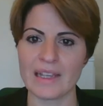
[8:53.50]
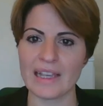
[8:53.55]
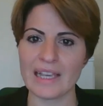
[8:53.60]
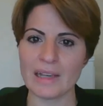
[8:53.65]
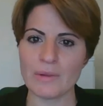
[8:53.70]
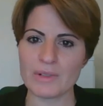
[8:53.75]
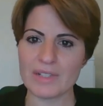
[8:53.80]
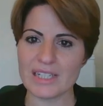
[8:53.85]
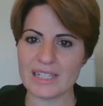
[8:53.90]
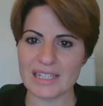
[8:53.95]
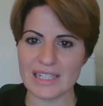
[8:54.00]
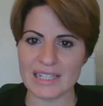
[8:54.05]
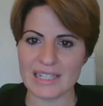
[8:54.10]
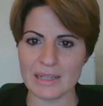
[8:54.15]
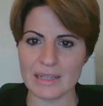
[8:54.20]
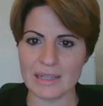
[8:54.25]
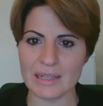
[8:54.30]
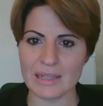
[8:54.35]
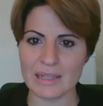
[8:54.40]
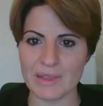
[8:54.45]
It would
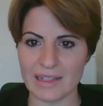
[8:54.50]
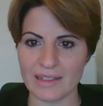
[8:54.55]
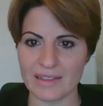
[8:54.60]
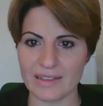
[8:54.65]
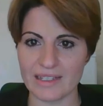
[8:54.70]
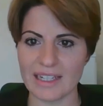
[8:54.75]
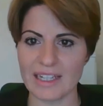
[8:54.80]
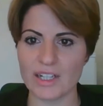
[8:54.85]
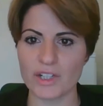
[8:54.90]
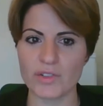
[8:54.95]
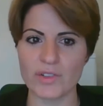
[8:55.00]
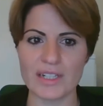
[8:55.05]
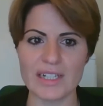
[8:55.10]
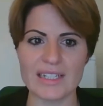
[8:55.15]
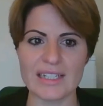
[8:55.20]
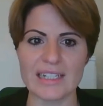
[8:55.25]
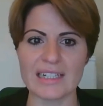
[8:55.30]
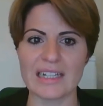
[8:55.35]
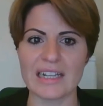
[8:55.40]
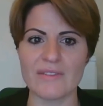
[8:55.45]
seem then that
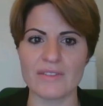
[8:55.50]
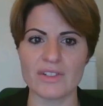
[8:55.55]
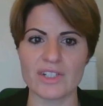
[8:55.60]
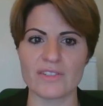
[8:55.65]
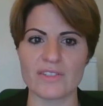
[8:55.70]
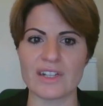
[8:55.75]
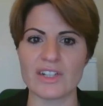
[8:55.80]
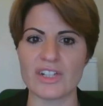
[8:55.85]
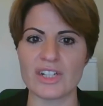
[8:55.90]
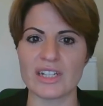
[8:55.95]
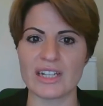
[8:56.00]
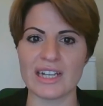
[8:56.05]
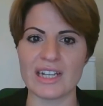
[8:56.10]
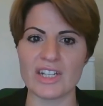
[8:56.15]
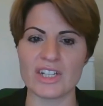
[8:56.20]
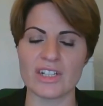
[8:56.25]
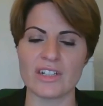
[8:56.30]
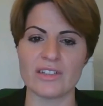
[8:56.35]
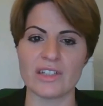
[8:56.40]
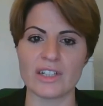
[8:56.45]
increasing levels of
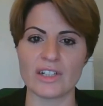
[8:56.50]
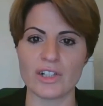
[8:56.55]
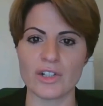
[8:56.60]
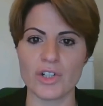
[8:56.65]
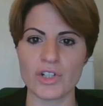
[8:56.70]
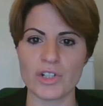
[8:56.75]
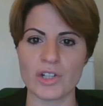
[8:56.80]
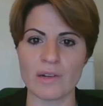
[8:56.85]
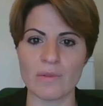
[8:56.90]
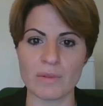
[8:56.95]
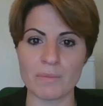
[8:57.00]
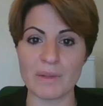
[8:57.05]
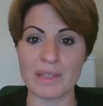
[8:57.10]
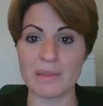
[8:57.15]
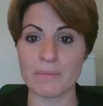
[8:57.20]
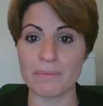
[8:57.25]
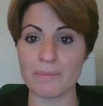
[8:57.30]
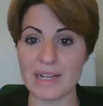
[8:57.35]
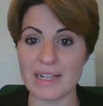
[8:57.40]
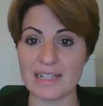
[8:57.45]
education in the country would
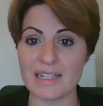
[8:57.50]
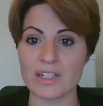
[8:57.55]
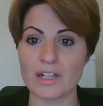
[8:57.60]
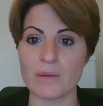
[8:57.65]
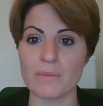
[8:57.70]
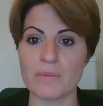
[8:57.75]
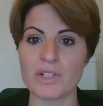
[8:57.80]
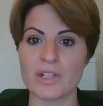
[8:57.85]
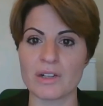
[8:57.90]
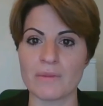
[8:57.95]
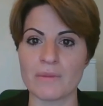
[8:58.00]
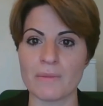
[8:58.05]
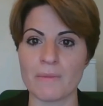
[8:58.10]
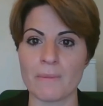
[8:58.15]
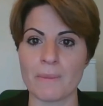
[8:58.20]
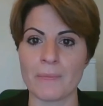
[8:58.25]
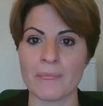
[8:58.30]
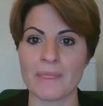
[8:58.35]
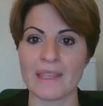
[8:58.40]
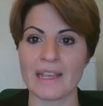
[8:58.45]
be the best option,
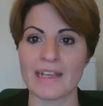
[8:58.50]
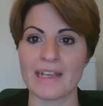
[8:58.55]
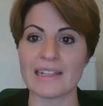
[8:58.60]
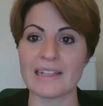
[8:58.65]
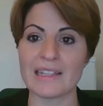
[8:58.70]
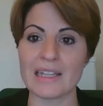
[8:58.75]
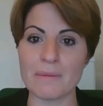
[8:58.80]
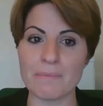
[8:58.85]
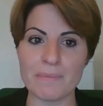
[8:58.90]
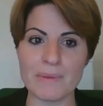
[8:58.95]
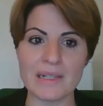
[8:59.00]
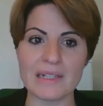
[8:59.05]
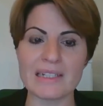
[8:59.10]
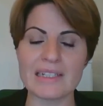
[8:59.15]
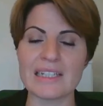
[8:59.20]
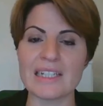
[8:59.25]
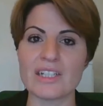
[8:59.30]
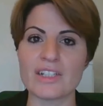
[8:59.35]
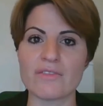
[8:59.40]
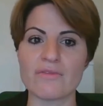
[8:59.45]
and that the
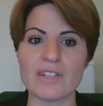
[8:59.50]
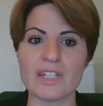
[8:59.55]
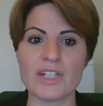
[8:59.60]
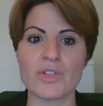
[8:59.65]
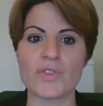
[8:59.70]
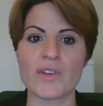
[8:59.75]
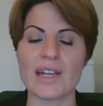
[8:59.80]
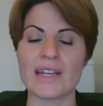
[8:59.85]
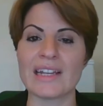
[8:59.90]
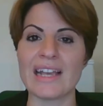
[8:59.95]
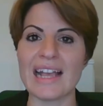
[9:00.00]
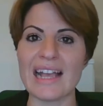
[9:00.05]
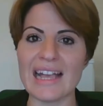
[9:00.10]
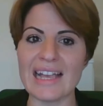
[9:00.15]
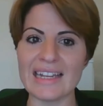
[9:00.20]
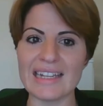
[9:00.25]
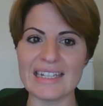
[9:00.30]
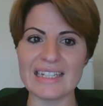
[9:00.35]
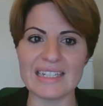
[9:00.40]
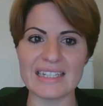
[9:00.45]
ability to retrain at
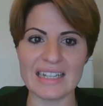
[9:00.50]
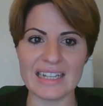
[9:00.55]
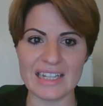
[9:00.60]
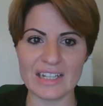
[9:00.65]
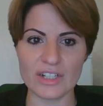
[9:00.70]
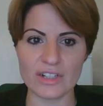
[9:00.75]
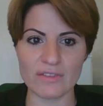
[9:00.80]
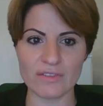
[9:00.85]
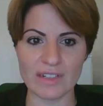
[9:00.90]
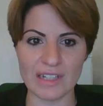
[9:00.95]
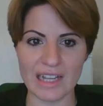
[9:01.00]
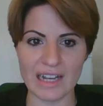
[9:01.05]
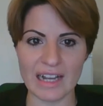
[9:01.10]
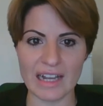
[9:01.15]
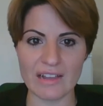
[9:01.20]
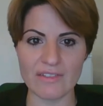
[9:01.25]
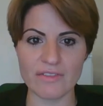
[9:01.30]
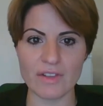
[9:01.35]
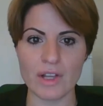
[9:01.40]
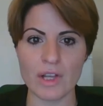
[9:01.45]
any stage of
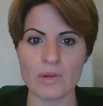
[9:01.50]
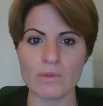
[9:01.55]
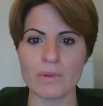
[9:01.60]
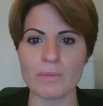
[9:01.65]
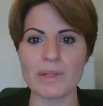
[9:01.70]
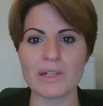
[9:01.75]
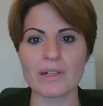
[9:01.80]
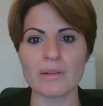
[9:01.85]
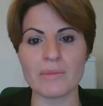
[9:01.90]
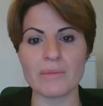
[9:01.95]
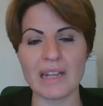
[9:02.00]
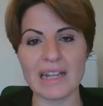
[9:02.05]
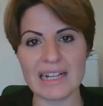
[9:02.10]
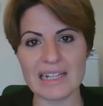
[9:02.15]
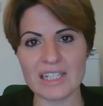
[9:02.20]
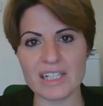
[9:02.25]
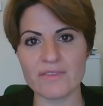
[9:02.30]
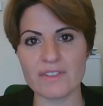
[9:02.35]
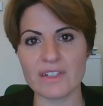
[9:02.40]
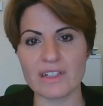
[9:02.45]
life will become
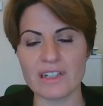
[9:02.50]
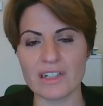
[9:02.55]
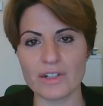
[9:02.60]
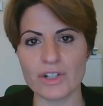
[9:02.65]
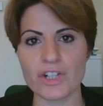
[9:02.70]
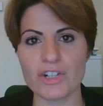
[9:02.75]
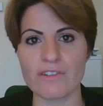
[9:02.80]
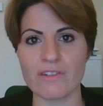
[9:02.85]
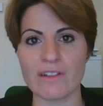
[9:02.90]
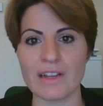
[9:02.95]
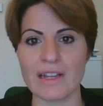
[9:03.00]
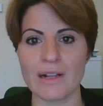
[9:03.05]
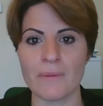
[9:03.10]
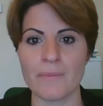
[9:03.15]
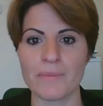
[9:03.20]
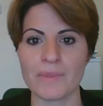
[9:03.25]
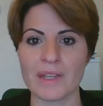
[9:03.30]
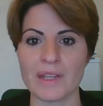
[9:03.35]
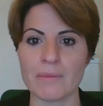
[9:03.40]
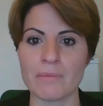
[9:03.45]
less of a luxury
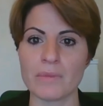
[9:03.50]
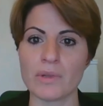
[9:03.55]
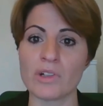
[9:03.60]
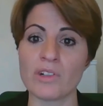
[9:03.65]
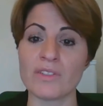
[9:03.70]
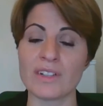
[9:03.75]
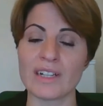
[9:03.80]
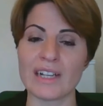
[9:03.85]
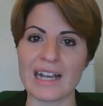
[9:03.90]
and more of an